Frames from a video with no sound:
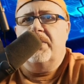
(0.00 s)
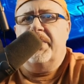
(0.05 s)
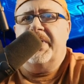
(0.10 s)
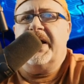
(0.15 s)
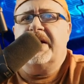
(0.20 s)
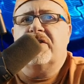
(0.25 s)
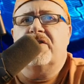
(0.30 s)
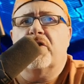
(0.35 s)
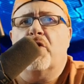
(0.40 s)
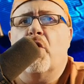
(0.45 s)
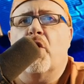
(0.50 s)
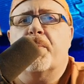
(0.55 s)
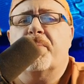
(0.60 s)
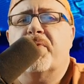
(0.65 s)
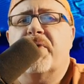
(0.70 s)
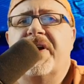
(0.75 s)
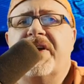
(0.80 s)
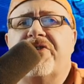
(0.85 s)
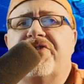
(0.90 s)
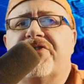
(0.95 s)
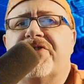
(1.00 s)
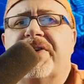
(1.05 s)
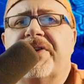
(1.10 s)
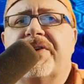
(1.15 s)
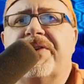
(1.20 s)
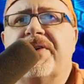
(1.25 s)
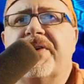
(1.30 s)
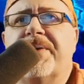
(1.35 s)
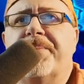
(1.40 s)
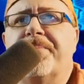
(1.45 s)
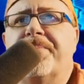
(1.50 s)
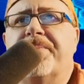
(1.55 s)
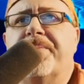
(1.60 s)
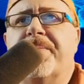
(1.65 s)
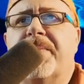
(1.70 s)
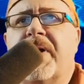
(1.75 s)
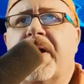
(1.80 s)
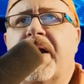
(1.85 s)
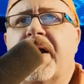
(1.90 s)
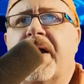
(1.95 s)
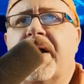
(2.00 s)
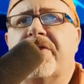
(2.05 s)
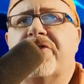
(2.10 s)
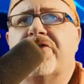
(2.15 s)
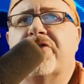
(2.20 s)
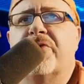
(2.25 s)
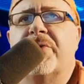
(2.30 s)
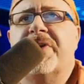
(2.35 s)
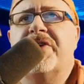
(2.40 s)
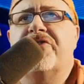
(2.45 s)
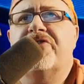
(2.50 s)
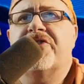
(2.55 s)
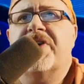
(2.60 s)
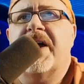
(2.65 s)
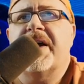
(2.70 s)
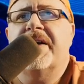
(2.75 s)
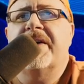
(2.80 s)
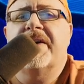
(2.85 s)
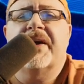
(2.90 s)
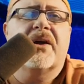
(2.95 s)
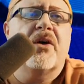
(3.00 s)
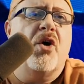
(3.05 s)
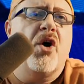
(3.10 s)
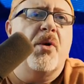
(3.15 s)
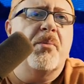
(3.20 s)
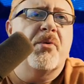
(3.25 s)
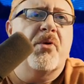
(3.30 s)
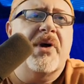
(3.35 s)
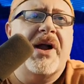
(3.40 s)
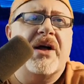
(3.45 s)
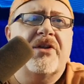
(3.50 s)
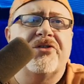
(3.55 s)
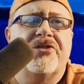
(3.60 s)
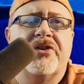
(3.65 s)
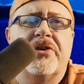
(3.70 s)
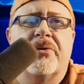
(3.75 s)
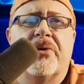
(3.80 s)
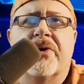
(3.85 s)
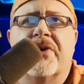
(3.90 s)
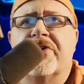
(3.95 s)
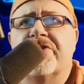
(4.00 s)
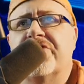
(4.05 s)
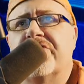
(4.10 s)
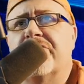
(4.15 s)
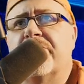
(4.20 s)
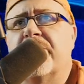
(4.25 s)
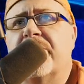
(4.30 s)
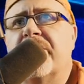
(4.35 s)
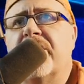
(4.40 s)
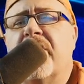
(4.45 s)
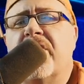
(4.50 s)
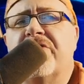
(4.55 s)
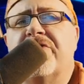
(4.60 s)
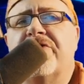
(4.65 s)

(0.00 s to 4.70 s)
We got the corporation screenshot here. I call them Ground Zero because this is where it